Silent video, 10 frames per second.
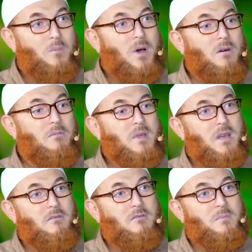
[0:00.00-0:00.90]
But
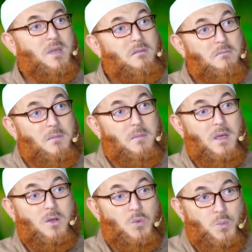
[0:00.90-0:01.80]
many women
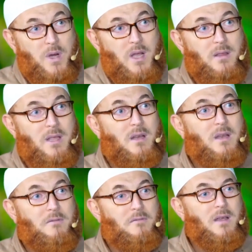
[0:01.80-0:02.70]
uh, complain that
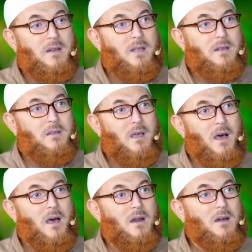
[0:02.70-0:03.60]
they feel that they
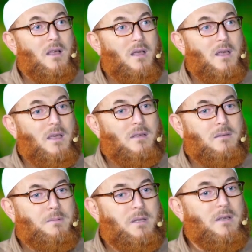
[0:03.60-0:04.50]
are
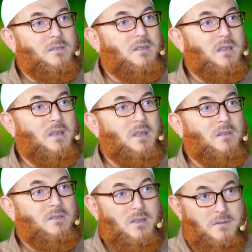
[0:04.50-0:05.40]
experiencing
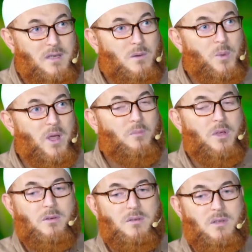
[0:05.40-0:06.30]
severe pain
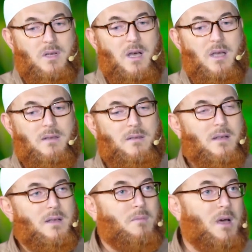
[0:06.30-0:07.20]
because the mm. guy is
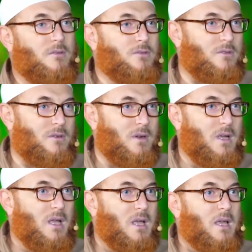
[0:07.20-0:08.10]
like a monster.
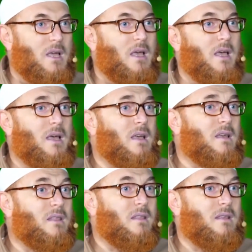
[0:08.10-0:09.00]
Yeah.
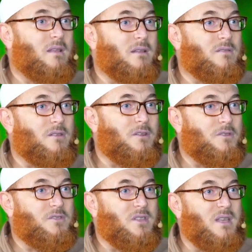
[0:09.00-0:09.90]
Uh, he doesn't
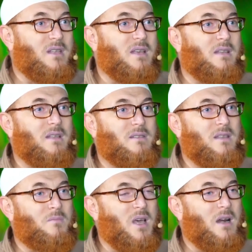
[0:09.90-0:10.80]
understand that
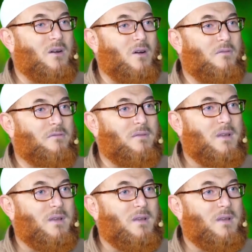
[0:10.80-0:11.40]
it's a matter of